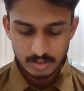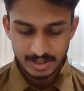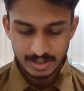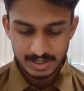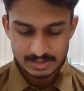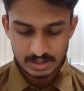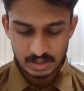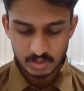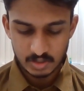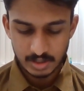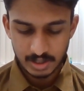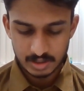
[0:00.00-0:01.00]
as a
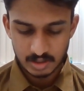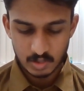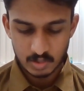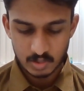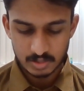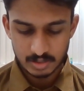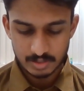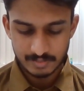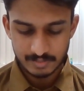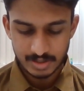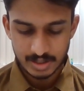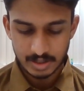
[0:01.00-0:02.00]
eunuch groans
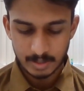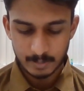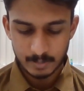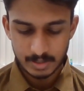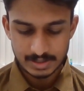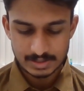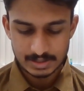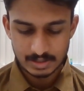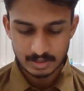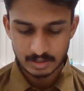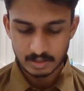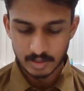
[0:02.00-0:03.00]
when embracing a
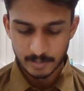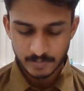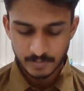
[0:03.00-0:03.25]
girl.